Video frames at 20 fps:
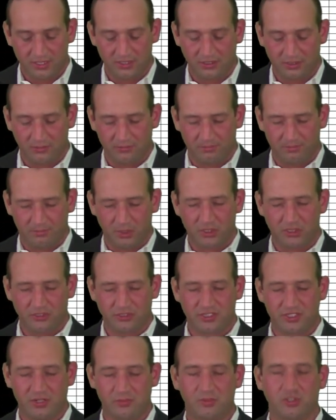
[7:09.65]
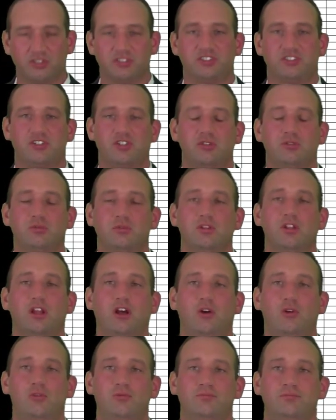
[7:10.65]
you put your stimulus too
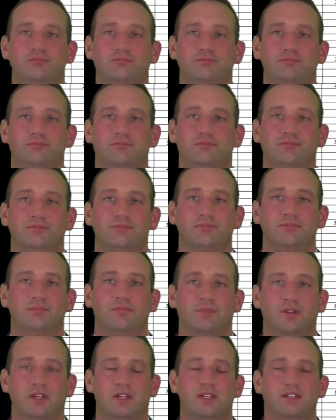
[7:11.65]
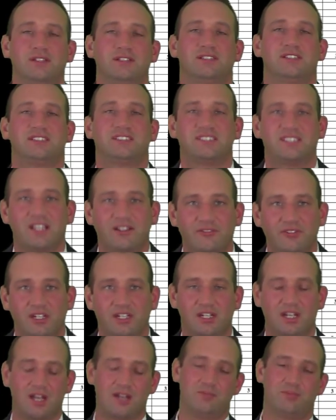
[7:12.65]
low,
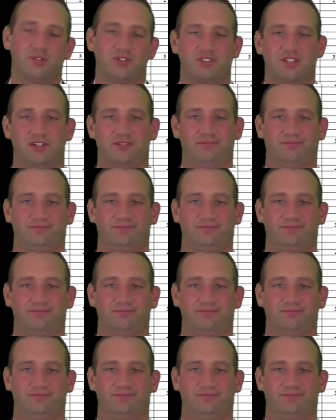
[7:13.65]
79%.